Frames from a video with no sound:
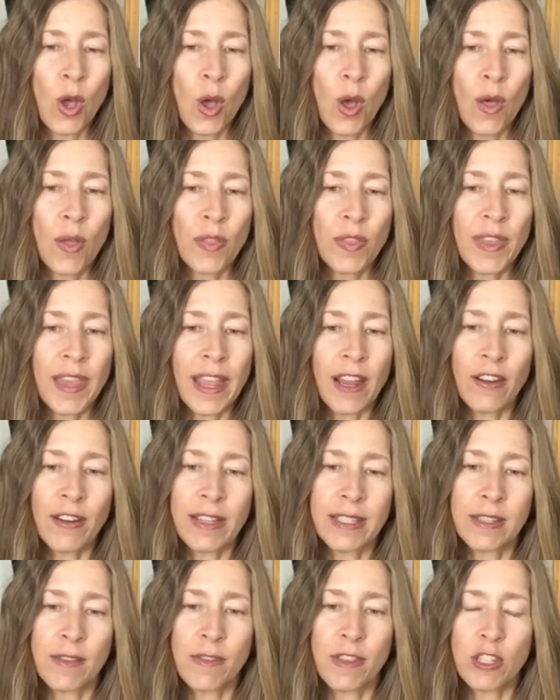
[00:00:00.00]
the
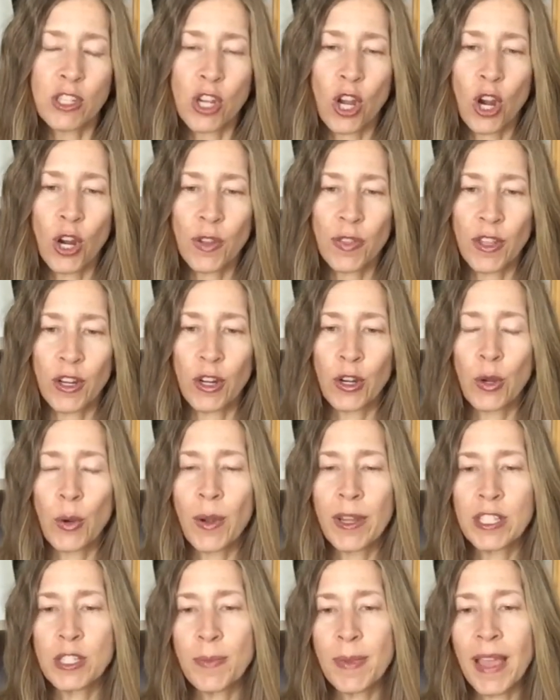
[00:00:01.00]
areas of the chart that are
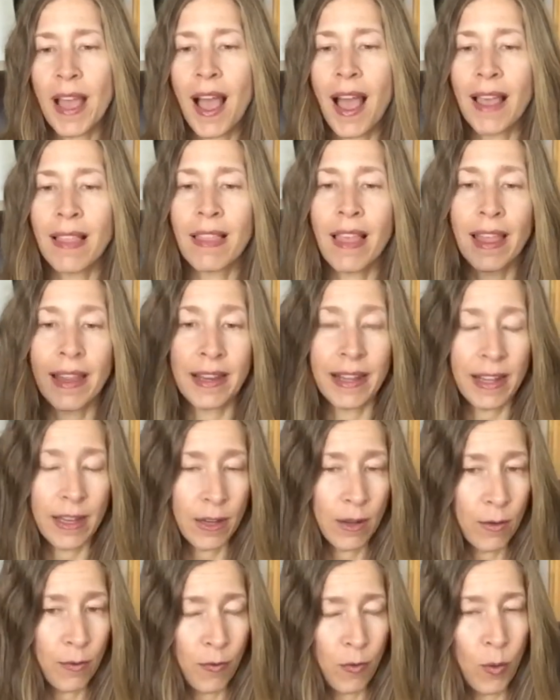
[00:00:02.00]
going to be highlighted
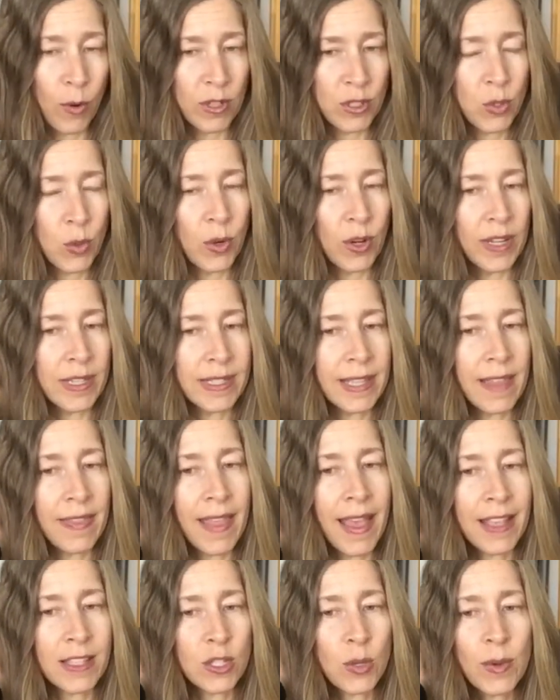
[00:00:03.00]
for Taurus, and
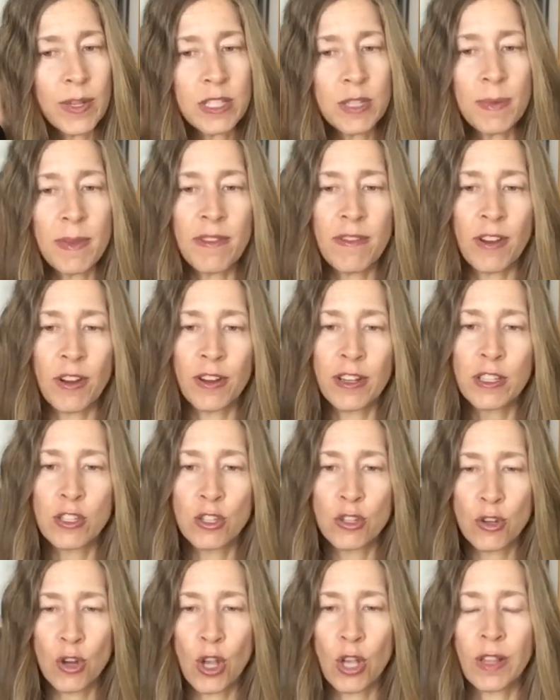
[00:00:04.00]
that's going to be very
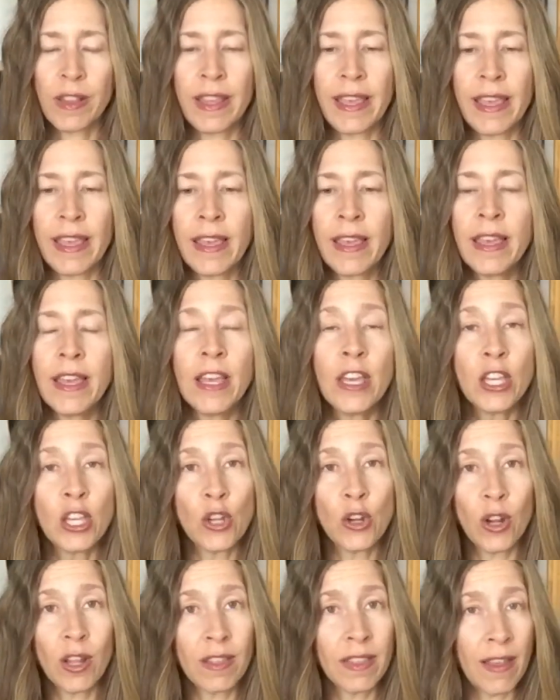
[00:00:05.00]
strongly
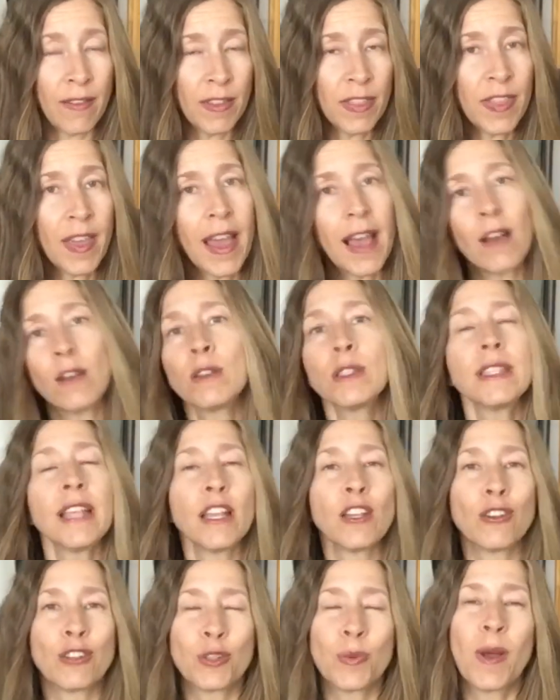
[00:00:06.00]
your 11th house and
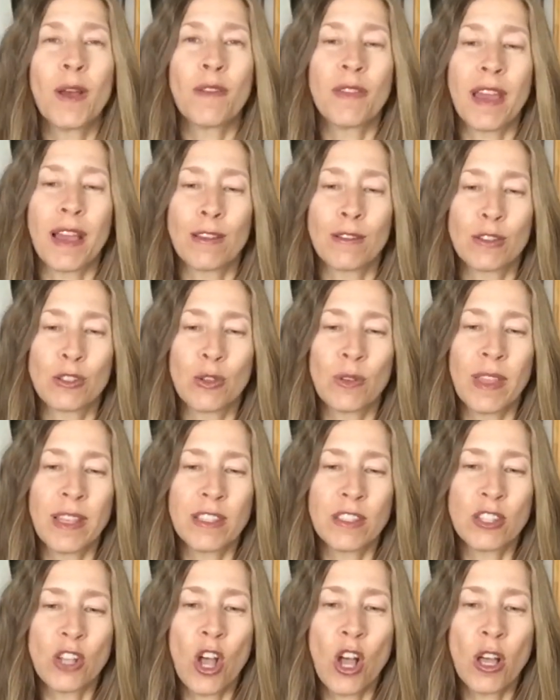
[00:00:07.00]
your 12th house. So
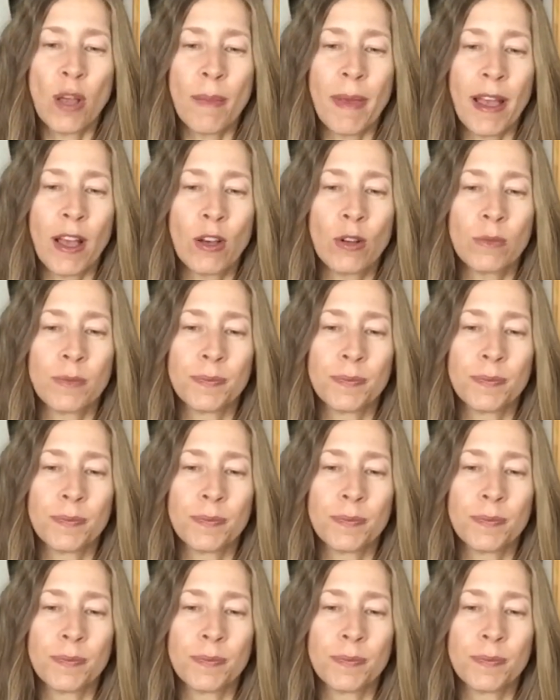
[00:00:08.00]
let's talk about